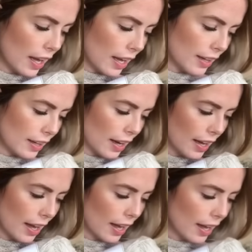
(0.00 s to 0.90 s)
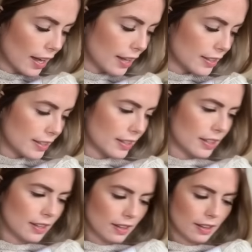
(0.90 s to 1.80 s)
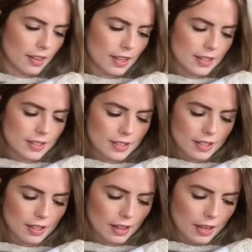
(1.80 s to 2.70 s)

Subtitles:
And I had this